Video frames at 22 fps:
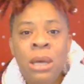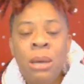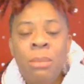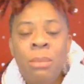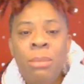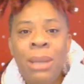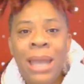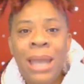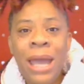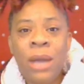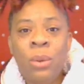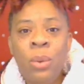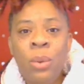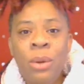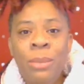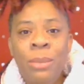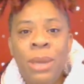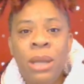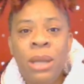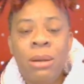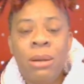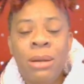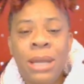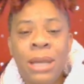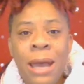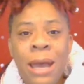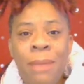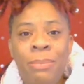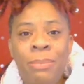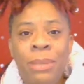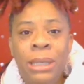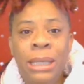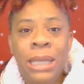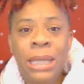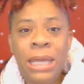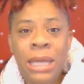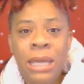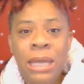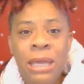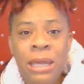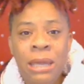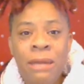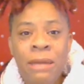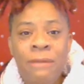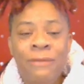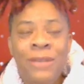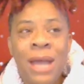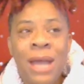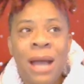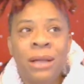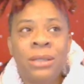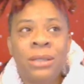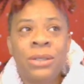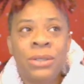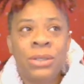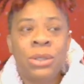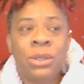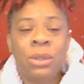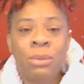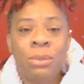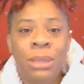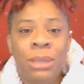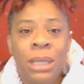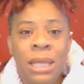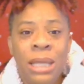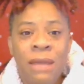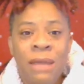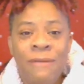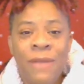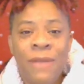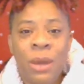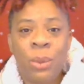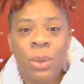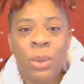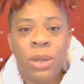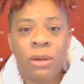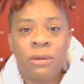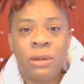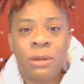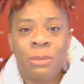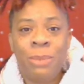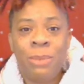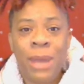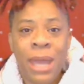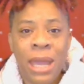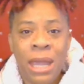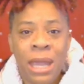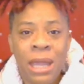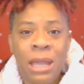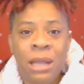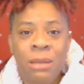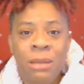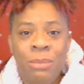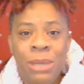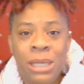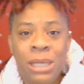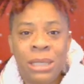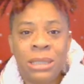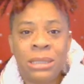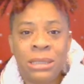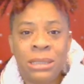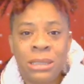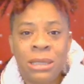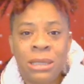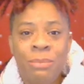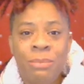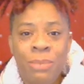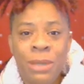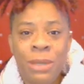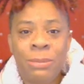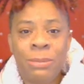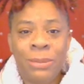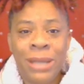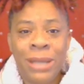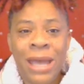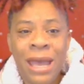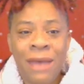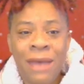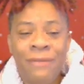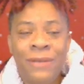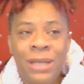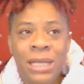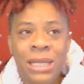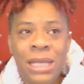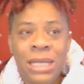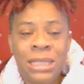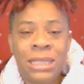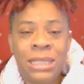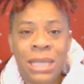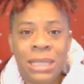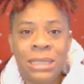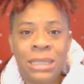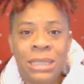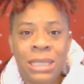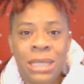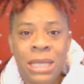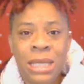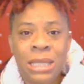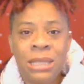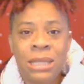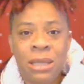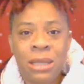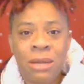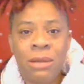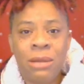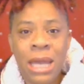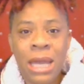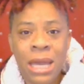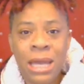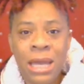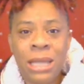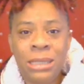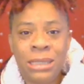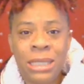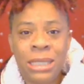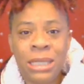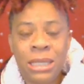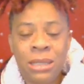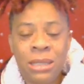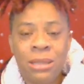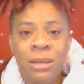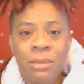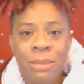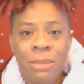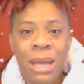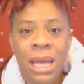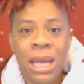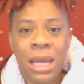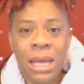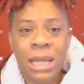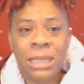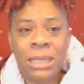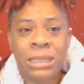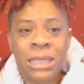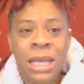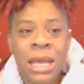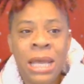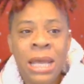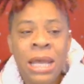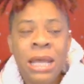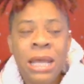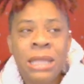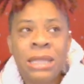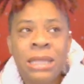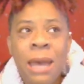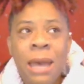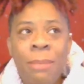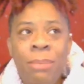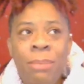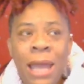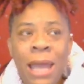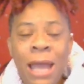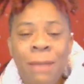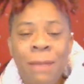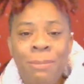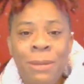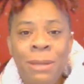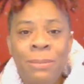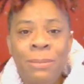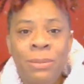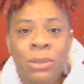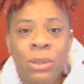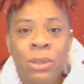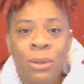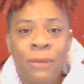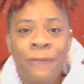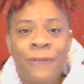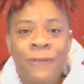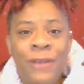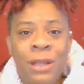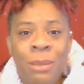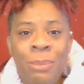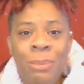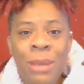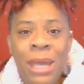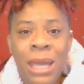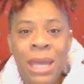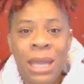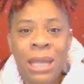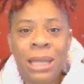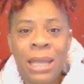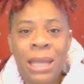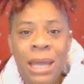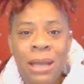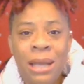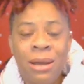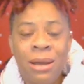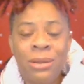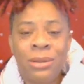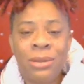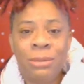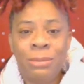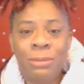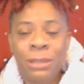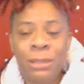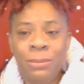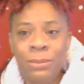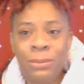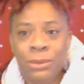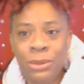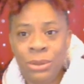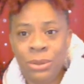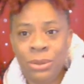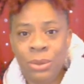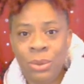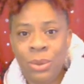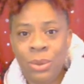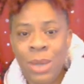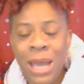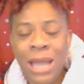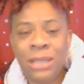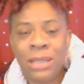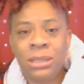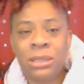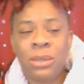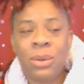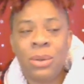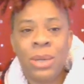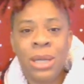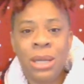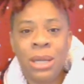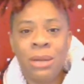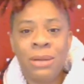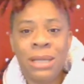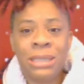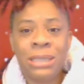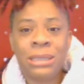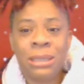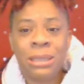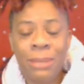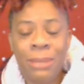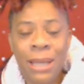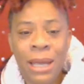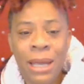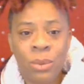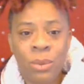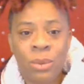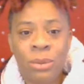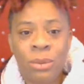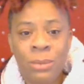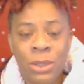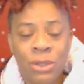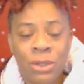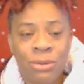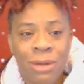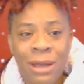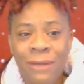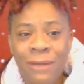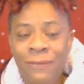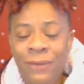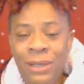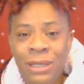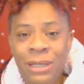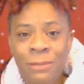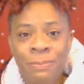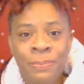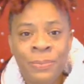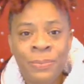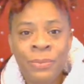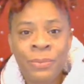Black women are not believed. Doctors don't believe that we are in pain because some people have it indented in their heads and in their minds that black people don't feel pain like other people do. And so here is a black woman trifling